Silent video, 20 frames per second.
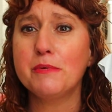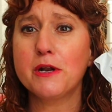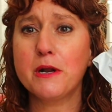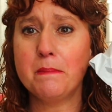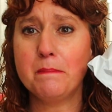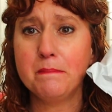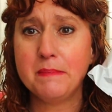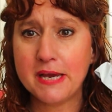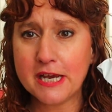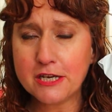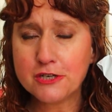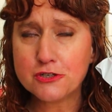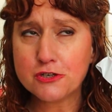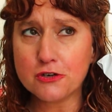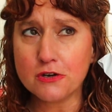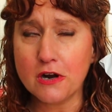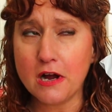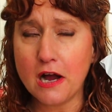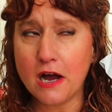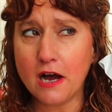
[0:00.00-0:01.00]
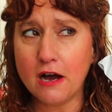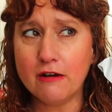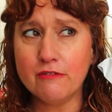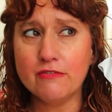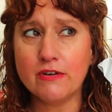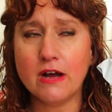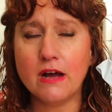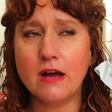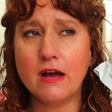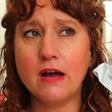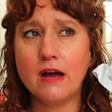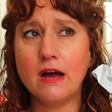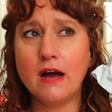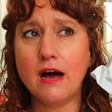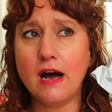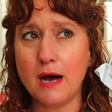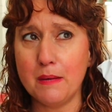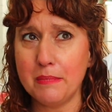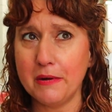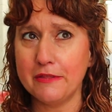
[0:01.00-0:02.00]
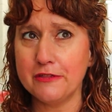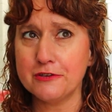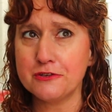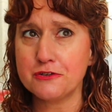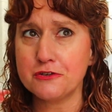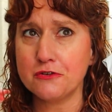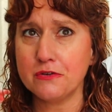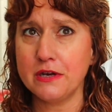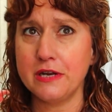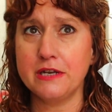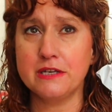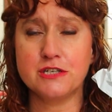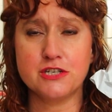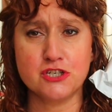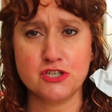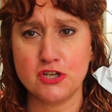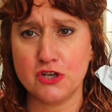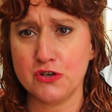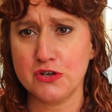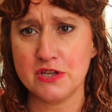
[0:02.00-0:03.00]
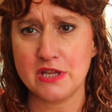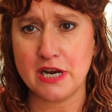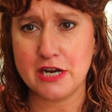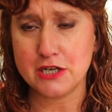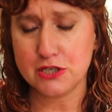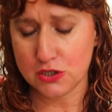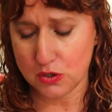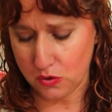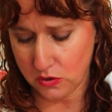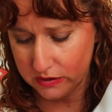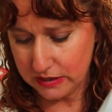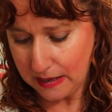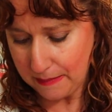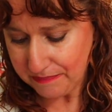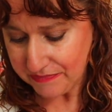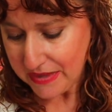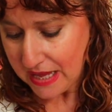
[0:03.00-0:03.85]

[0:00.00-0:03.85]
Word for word: put a picture of up on the screen to show you that I sold it.